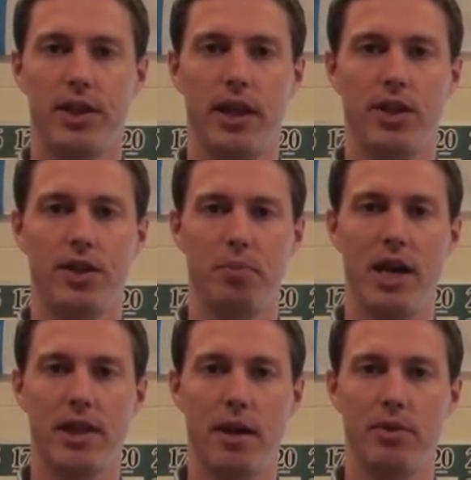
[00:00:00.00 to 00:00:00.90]
and I just
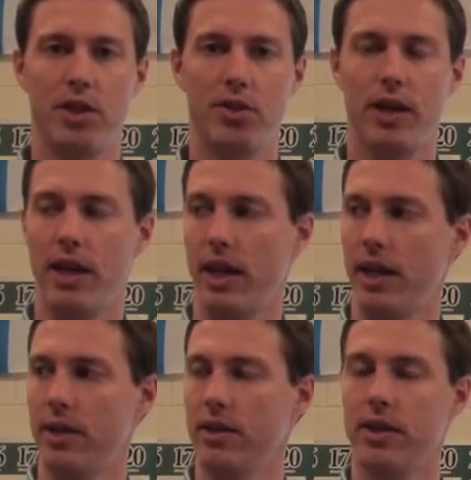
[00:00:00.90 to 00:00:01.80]
make them do it
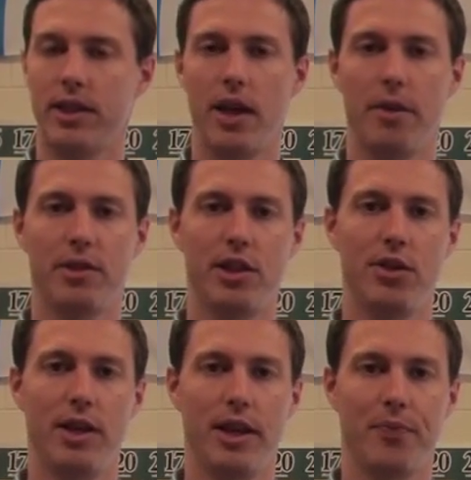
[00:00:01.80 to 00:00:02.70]
and tell them to
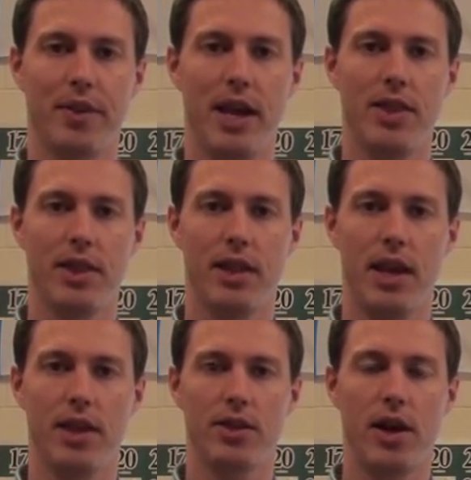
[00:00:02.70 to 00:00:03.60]
do it
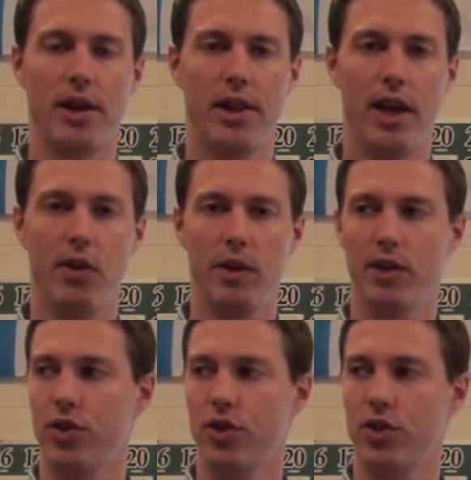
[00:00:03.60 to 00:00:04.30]
in the target language.